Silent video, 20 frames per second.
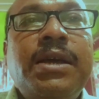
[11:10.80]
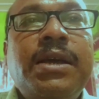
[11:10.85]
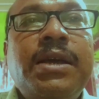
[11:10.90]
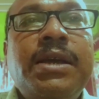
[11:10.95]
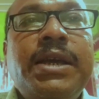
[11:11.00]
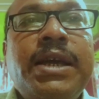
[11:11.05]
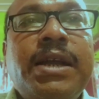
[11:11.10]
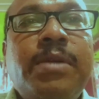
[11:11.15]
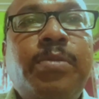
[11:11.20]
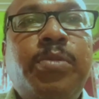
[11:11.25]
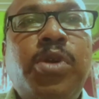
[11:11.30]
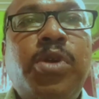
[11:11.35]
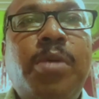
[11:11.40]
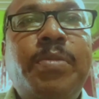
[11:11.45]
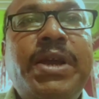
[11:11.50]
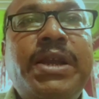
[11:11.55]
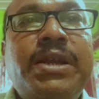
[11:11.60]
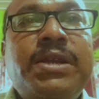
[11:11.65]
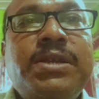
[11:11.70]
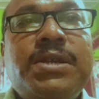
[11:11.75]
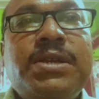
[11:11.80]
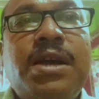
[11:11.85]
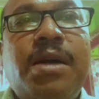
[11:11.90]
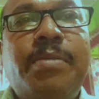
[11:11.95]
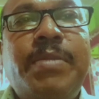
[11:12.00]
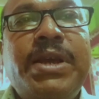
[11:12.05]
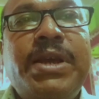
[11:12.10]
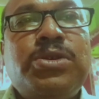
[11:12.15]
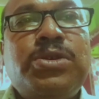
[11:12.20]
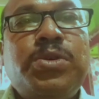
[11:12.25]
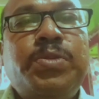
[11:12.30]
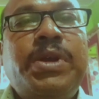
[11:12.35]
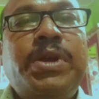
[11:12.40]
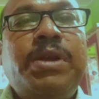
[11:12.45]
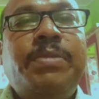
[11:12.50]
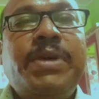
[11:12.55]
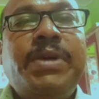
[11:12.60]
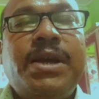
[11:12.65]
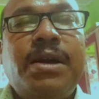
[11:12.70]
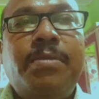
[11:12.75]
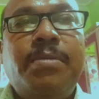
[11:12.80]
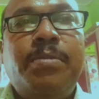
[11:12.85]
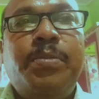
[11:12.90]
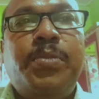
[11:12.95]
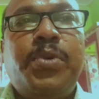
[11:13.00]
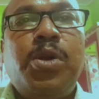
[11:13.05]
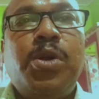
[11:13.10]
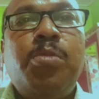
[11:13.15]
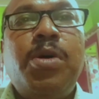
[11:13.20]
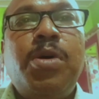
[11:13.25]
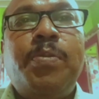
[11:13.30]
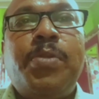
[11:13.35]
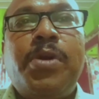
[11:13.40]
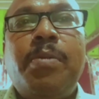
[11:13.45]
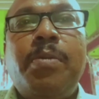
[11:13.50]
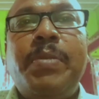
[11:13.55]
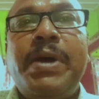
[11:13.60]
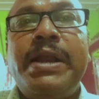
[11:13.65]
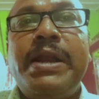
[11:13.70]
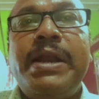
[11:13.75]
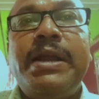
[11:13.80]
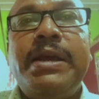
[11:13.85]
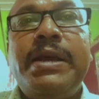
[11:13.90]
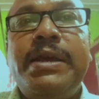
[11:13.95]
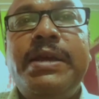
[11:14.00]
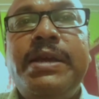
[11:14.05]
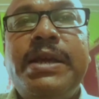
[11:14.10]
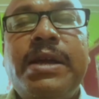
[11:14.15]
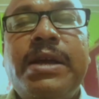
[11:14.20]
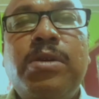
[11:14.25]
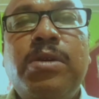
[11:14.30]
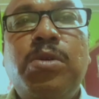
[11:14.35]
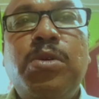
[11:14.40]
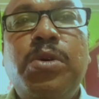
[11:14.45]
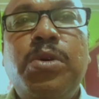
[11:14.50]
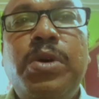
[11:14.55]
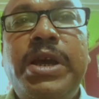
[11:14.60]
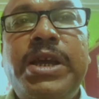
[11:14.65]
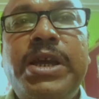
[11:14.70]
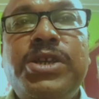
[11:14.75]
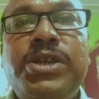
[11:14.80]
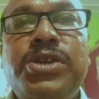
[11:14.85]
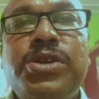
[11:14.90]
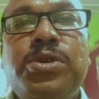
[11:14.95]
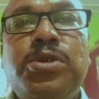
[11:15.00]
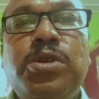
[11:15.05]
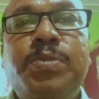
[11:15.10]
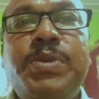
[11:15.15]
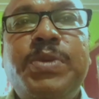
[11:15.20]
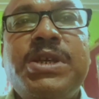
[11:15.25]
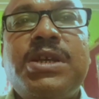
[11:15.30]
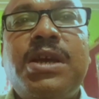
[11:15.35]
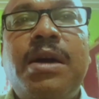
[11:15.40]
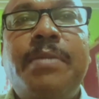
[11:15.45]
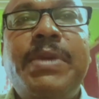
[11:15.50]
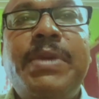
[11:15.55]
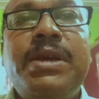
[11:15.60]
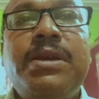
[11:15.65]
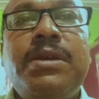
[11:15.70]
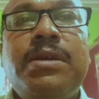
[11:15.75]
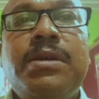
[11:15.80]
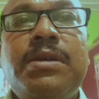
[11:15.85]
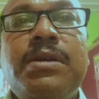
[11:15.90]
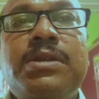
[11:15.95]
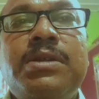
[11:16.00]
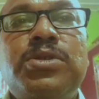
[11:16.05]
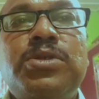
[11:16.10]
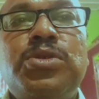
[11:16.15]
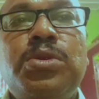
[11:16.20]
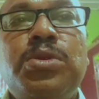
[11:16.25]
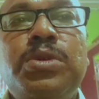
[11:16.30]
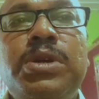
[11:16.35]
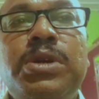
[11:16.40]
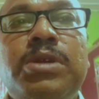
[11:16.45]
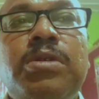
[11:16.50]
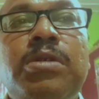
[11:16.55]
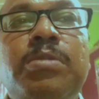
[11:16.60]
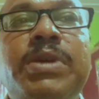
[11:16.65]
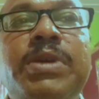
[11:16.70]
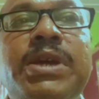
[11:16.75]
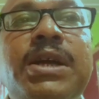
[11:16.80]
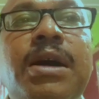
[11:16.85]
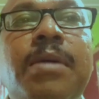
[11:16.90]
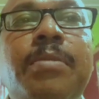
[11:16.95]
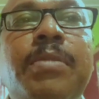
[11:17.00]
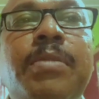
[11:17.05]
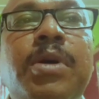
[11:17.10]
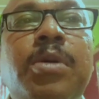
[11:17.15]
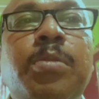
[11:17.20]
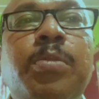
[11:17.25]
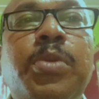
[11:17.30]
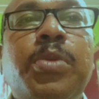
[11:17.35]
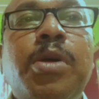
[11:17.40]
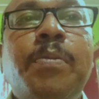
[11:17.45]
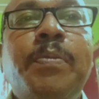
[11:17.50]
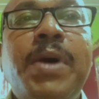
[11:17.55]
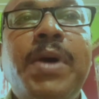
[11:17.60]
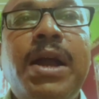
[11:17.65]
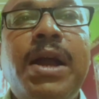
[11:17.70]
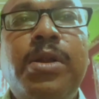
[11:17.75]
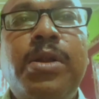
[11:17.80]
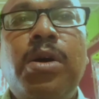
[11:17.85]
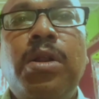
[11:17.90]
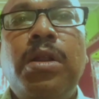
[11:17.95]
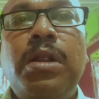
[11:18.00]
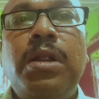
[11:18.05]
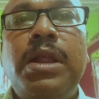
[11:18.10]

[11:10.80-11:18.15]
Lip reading: Here bromine is coming, so will become bromopropane. Here OH group is coming, so it will become propanol,